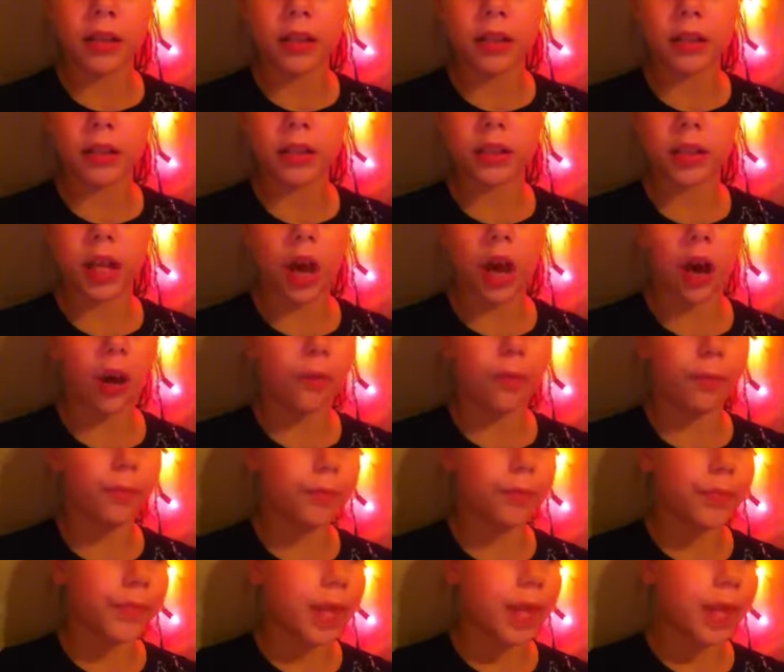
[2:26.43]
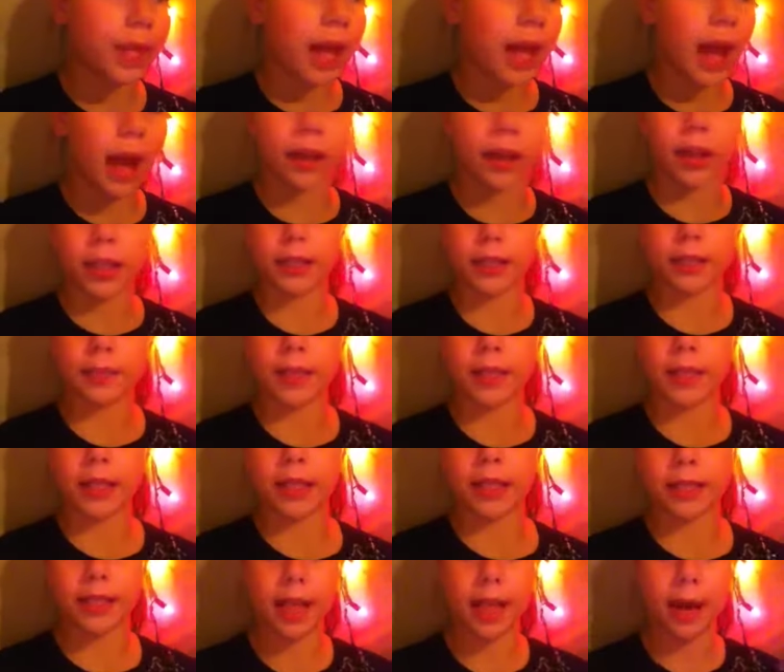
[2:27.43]
So, yeah, let's
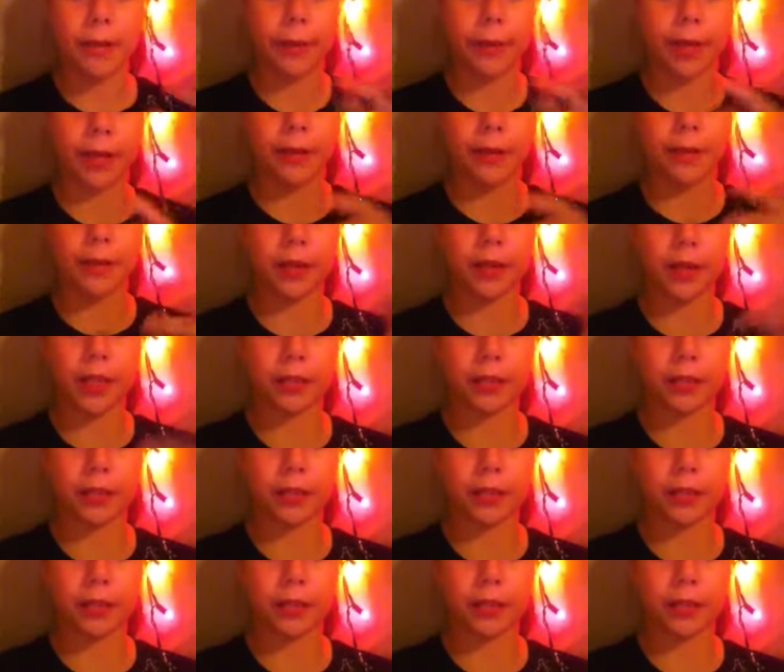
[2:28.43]
make this snappy